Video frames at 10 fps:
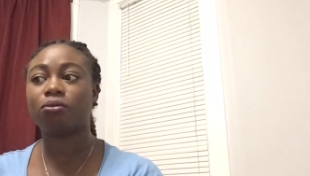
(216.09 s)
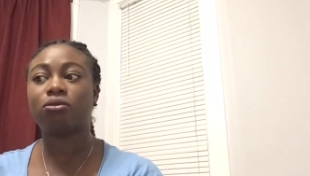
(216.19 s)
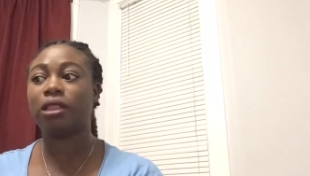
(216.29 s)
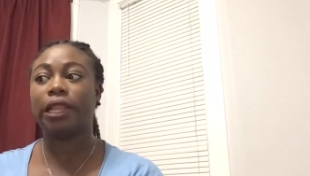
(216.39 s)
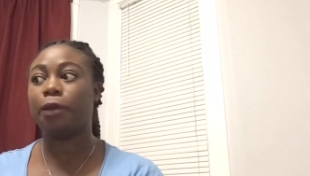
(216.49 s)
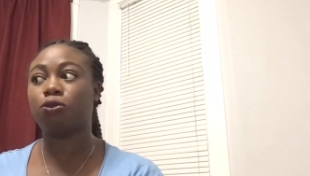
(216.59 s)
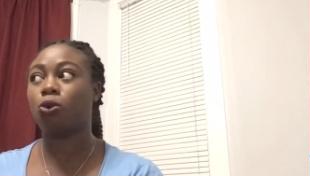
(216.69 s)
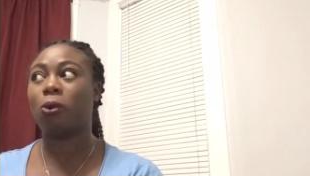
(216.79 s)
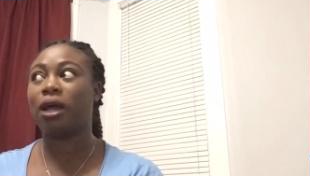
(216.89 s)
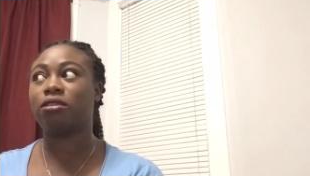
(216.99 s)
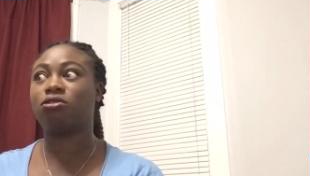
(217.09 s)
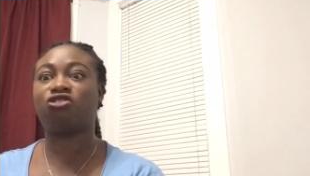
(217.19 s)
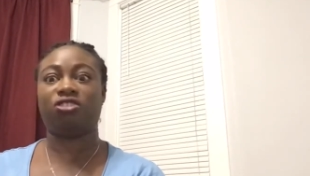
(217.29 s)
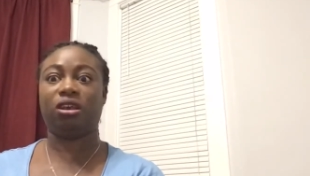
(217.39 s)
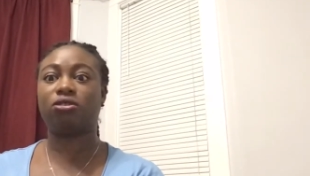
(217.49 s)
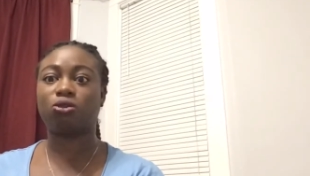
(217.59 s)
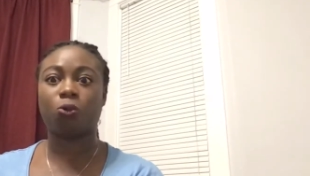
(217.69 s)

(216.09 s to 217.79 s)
lips or her cheeks or